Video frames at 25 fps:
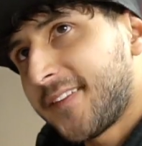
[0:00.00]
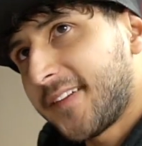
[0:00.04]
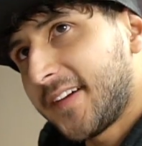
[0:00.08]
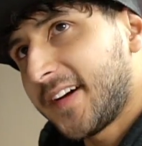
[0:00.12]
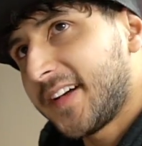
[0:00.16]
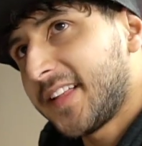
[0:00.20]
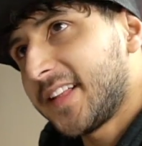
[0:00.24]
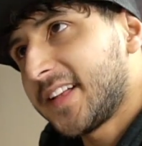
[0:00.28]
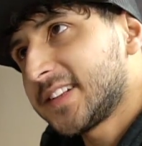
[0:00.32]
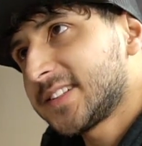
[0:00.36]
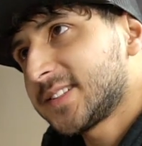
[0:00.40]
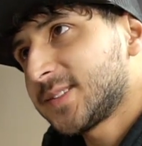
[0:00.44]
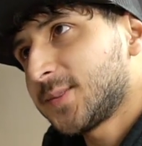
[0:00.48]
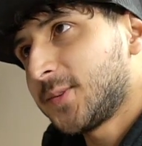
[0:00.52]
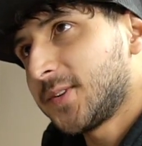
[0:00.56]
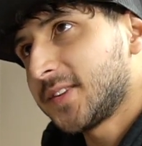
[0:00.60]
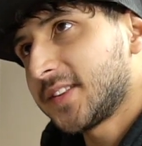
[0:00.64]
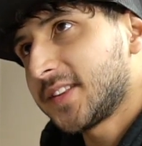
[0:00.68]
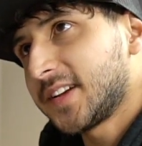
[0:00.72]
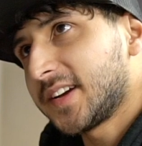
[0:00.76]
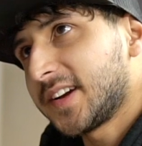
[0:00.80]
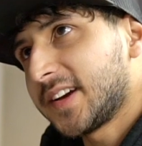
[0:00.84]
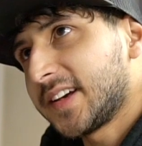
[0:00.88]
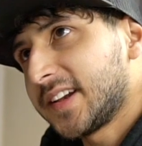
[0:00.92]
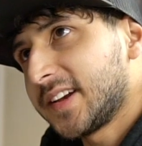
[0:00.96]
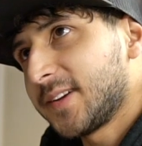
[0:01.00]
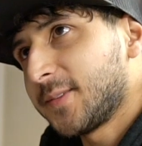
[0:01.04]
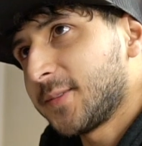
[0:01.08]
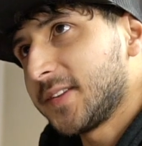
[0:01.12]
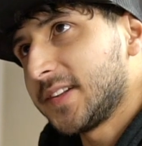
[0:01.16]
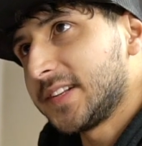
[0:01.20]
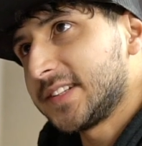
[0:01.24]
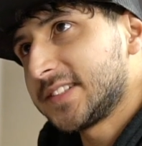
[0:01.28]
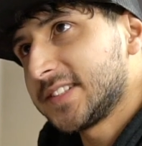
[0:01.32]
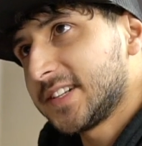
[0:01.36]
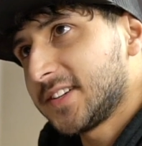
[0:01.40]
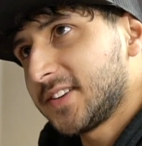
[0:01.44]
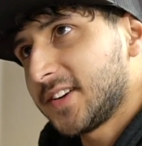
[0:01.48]
Yeah, that's one thing I didn't
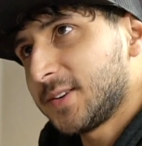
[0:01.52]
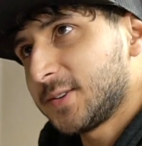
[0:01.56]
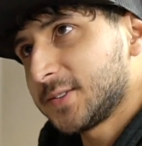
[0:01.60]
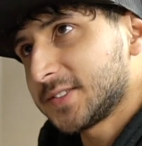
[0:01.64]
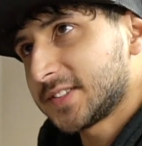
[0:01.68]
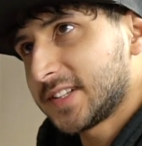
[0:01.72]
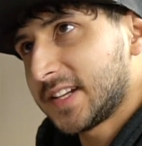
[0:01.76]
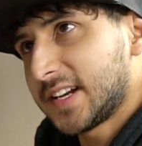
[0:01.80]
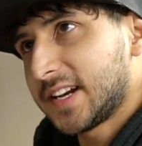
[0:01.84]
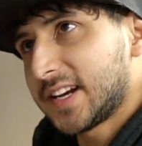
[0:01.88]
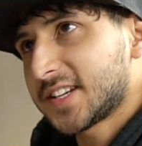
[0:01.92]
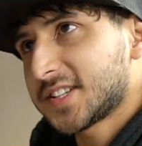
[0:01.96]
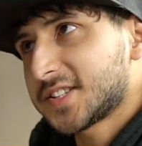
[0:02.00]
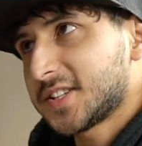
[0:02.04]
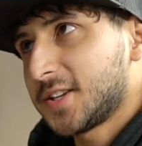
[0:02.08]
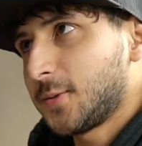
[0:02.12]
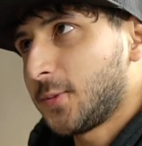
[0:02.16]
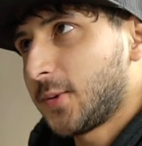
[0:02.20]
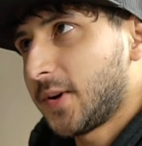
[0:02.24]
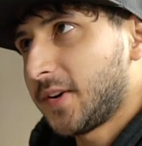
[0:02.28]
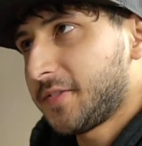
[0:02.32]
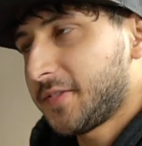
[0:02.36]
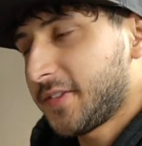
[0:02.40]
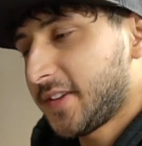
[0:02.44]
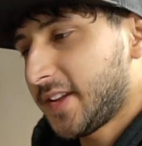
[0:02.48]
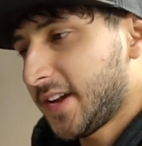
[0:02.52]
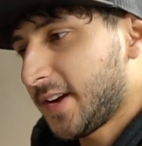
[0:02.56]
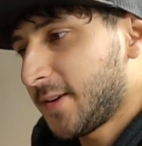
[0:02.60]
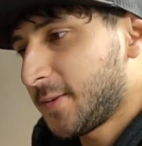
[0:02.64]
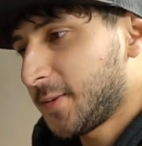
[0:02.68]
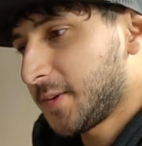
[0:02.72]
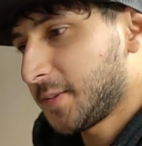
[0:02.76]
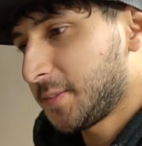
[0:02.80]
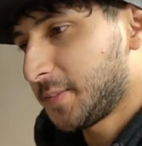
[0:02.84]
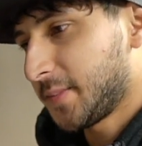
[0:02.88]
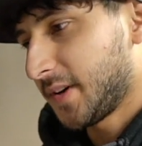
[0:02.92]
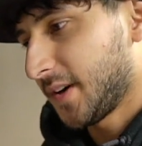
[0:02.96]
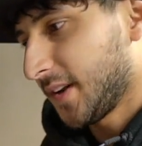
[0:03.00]
really tell. I was gonna actually wait for that
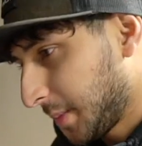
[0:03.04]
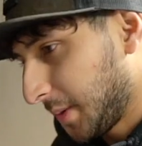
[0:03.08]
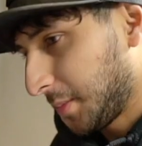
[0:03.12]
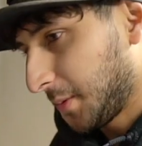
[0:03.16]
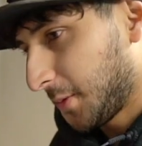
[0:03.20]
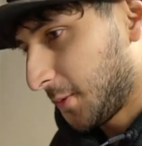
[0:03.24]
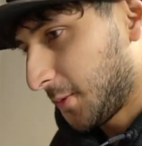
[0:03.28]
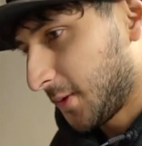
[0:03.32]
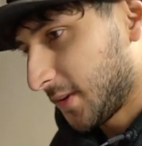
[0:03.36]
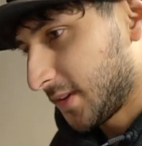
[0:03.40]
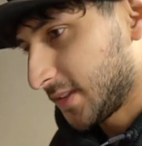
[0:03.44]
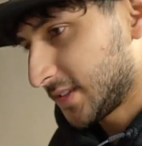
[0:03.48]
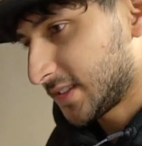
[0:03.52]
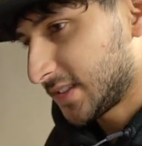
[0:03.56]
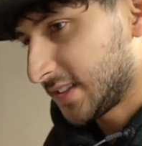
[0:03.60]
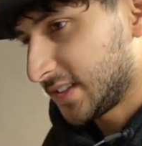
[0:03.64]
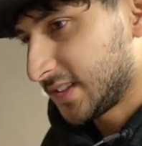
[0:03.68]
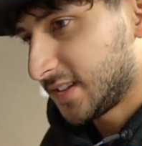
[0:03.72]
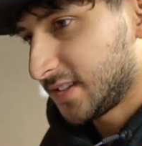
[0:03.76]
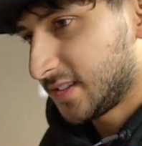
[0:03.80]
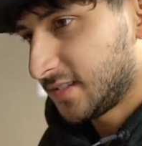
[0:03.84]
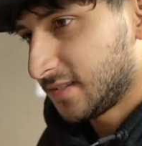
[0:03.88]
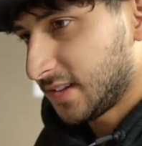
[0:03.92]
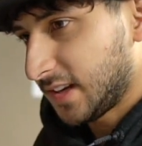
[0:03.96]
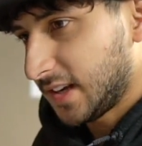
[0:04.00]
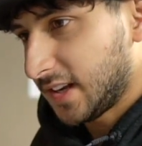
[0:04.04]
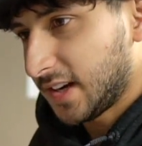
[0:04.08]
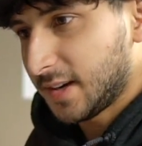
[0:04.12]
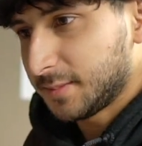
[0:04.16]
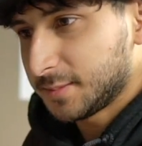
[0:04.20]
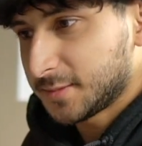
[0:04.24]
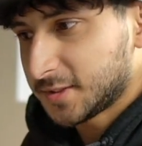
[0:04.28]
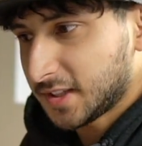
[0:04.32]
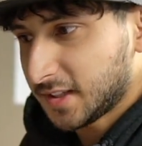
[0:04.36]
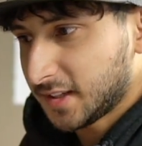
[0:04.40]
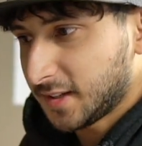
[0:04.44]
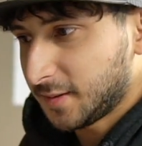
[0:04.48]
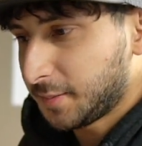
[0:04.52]
one, but people want to see, and I'm
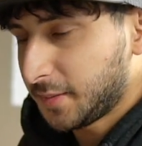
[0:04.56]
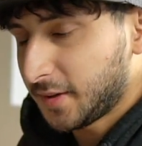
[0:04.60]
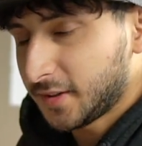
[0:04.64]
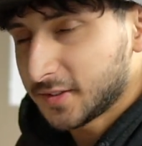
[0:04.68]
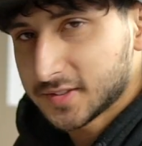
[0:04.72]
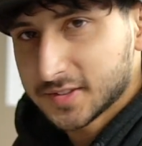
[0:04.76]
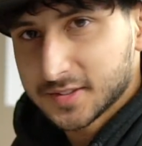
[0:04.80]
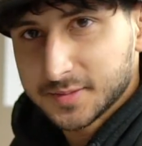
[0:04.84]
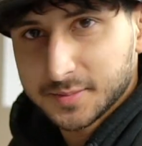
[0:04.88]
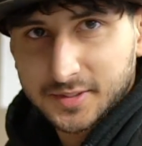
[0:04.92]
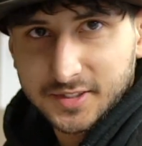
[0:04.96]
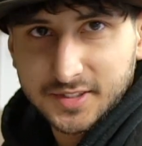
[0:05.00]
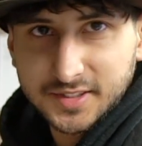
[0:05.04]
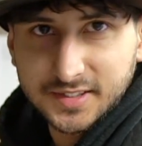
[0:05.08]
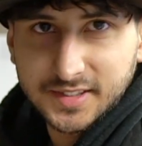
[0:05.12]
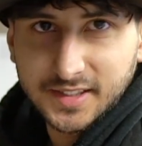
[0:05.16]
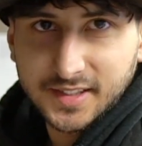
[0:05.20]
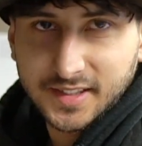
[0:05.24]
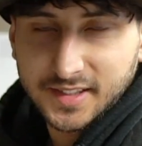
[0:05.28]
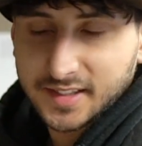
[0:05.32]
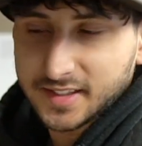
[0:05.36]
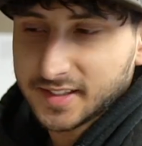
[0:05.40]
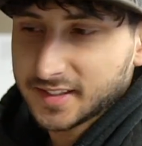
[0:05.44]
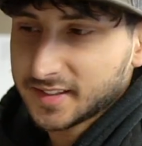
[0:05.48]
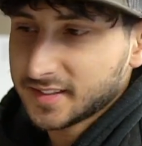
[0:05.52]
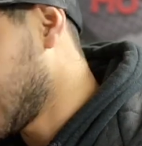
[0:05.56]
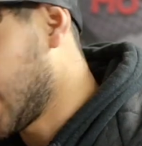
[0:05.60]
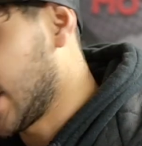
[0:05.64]
trying to post as much as I can.